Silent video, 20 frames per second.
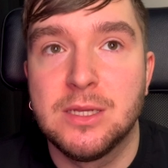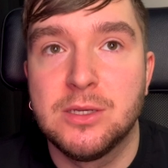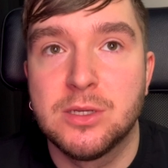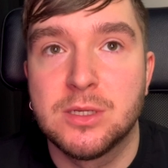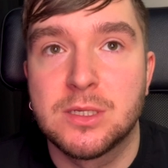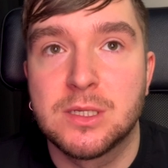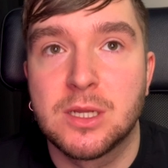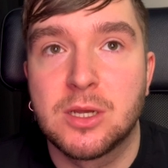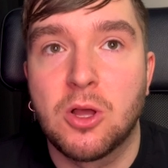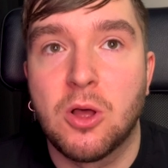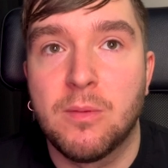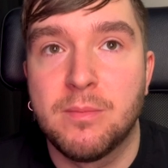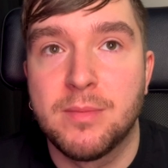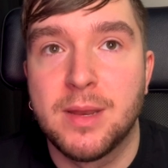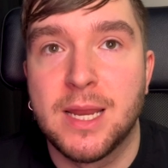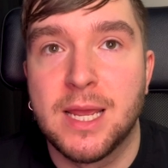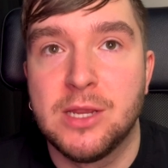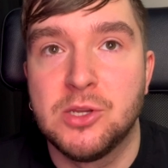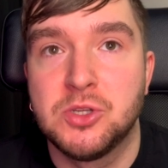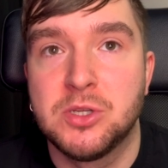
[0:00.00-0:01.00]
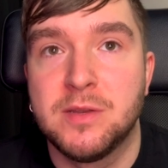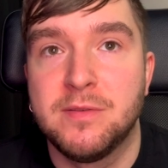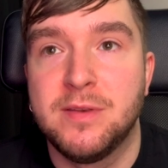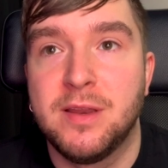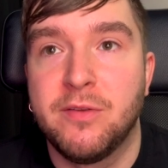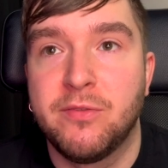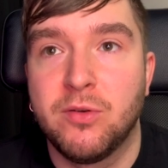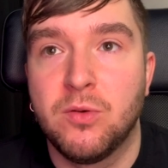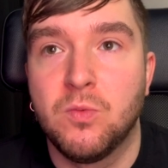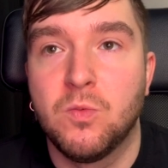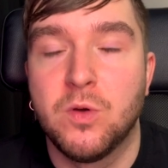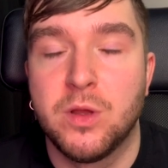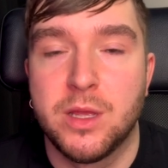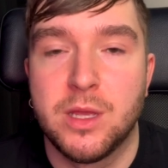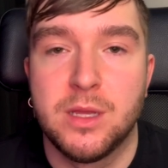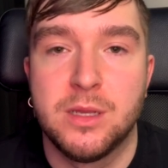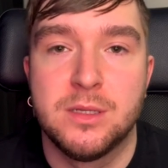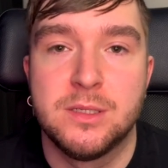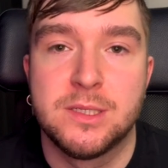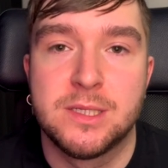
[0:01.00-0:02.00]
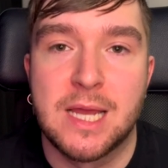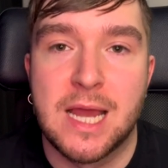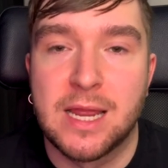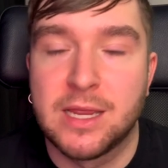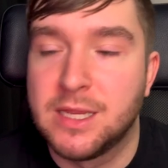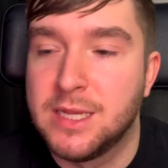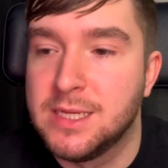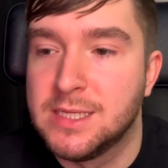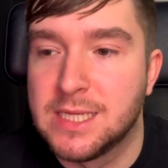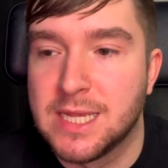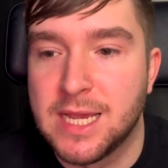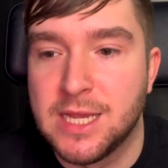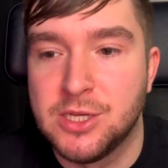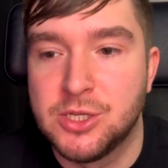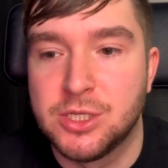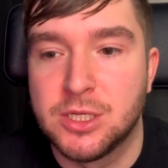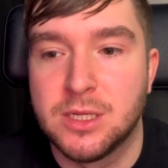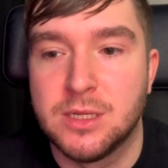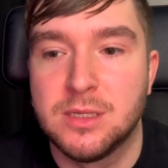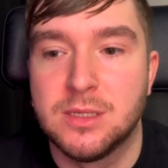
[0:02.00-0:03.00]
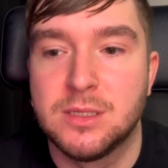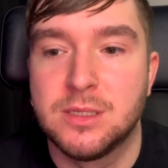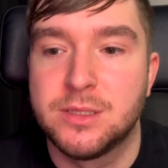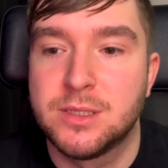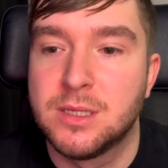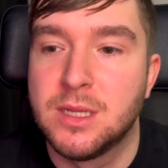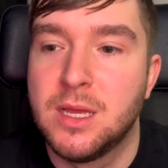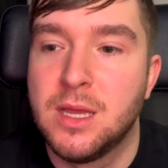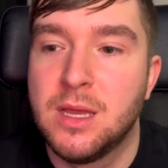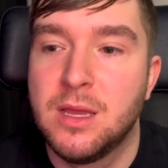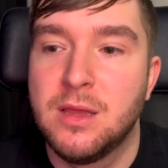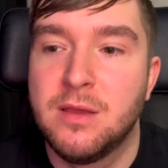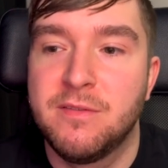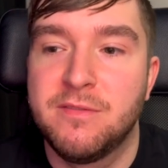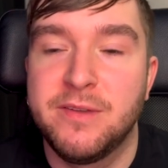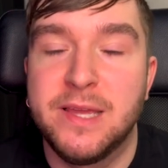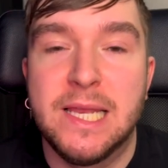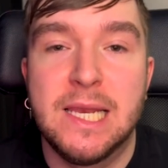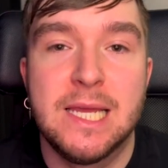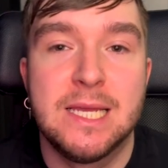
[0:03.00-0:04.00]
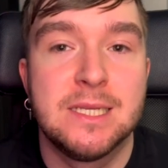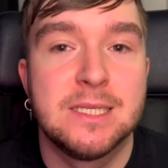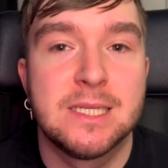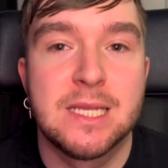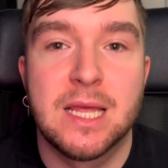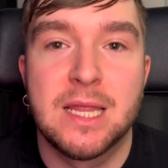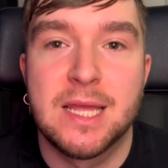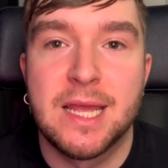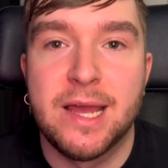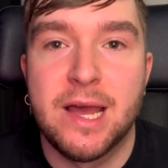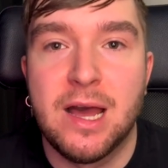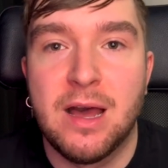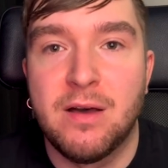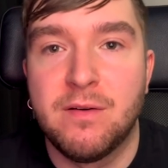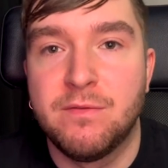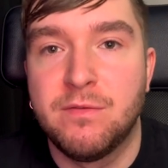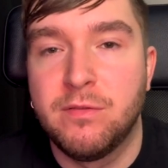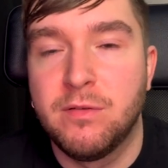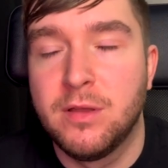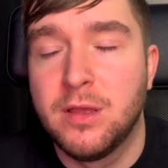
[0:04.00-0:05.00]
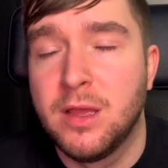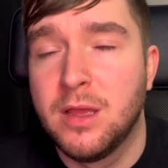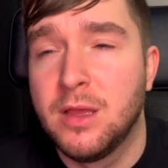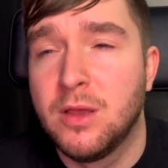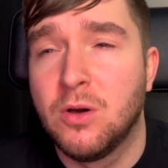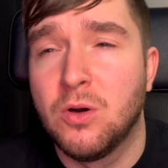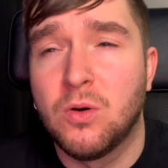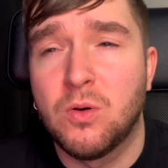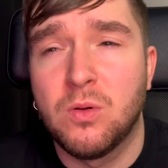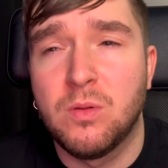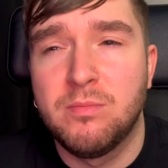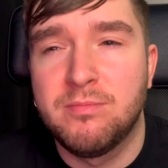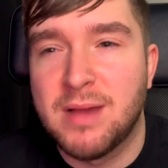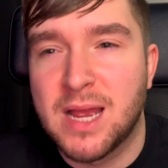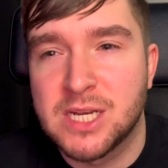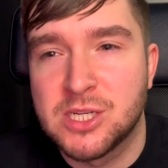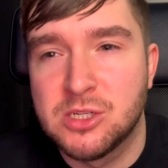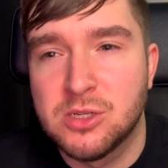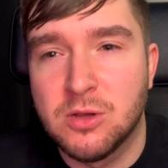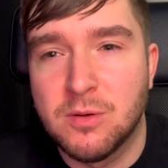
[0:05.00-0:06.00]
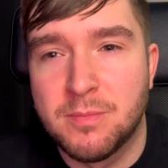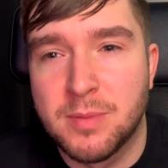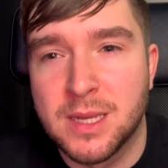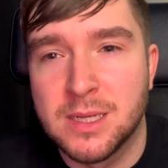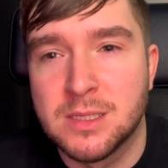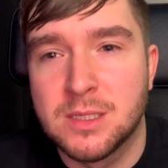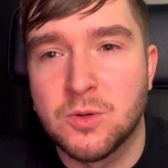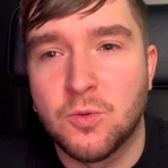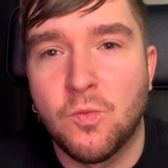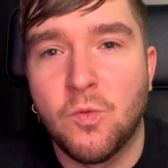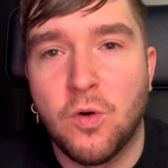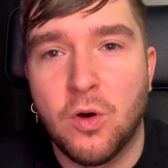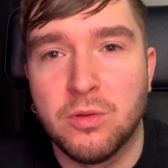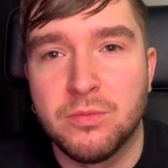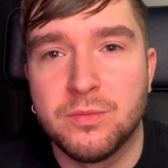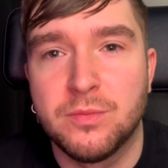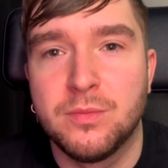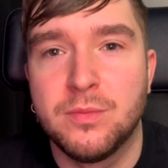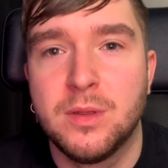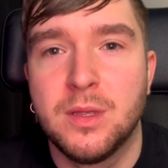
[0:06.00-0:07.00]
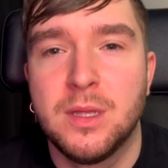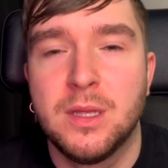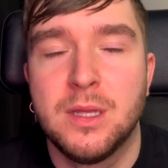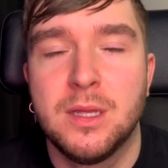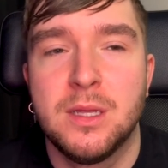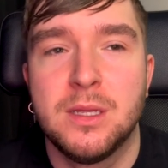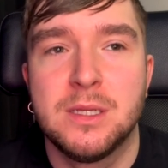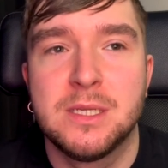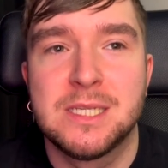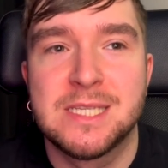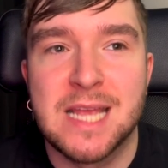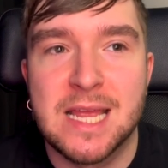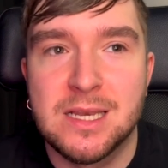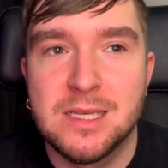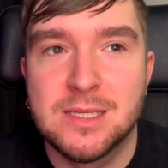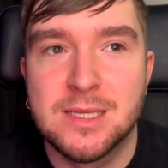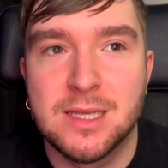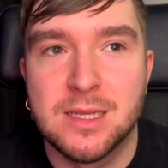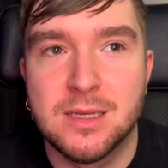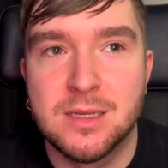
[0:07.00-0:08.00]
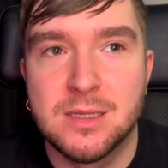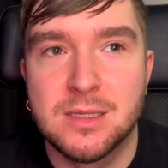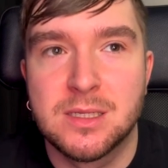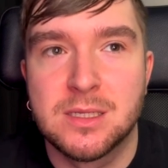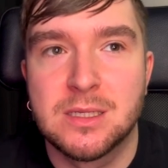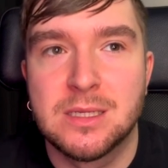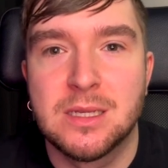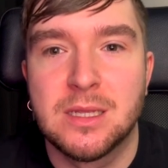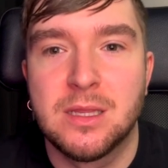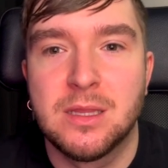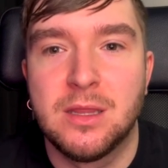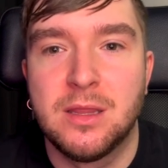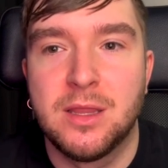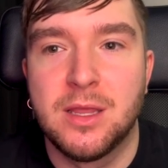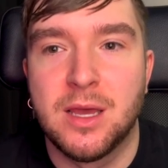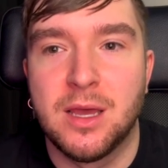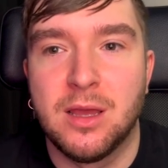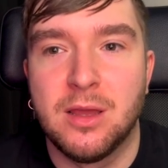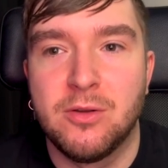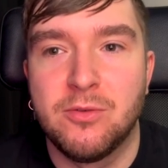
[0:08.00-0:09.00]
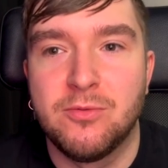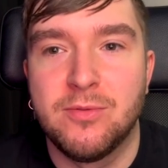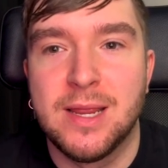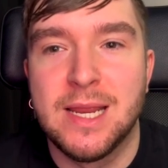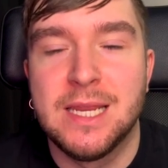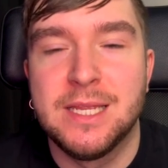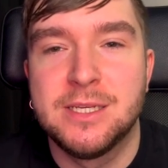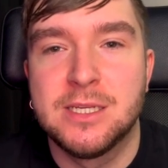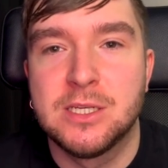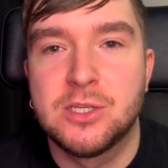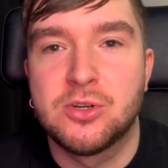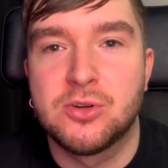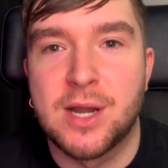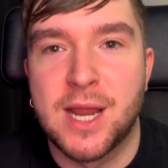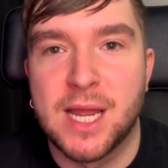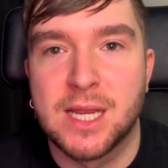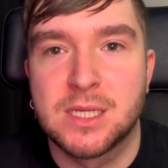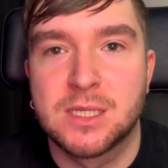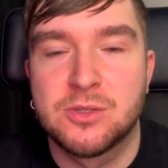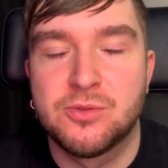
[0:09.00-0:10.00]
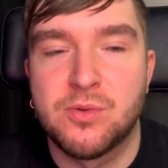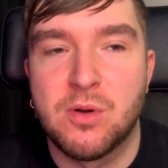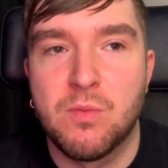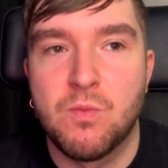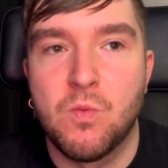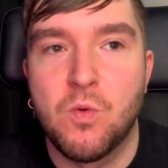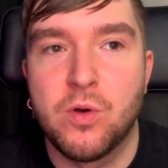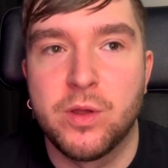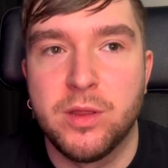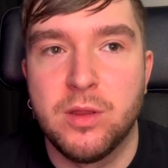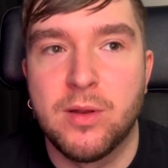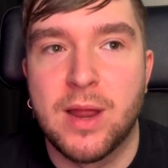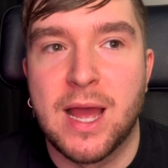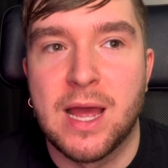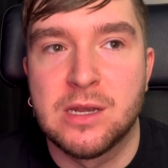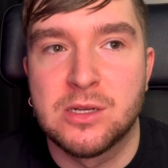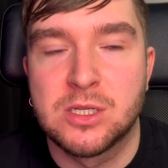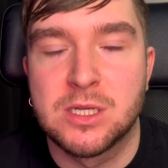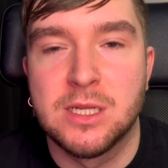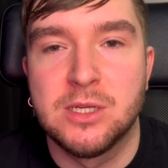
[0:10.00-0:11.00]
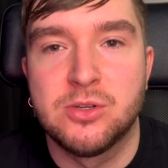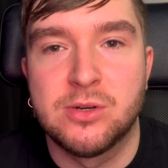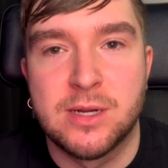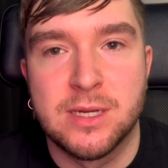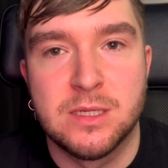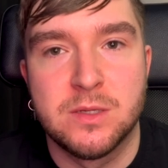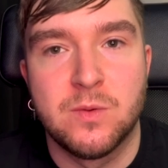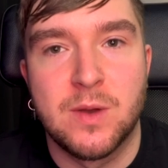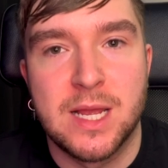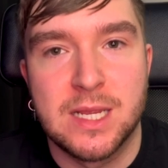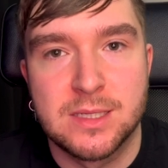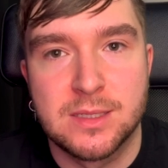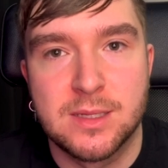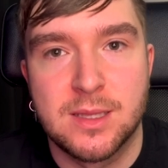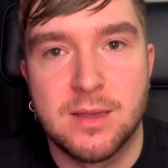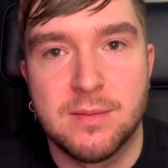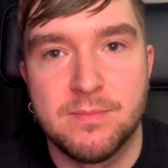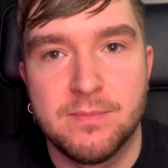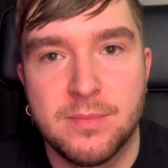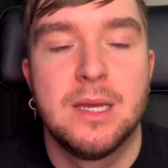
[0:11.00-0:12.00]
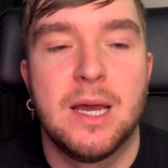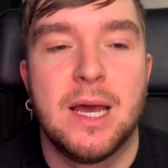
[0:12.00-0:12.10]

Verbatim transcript: just a combination of different words, accusations, feelings that they have, all mashed up into one sentence that really detracts from what you're actually trying to ask them.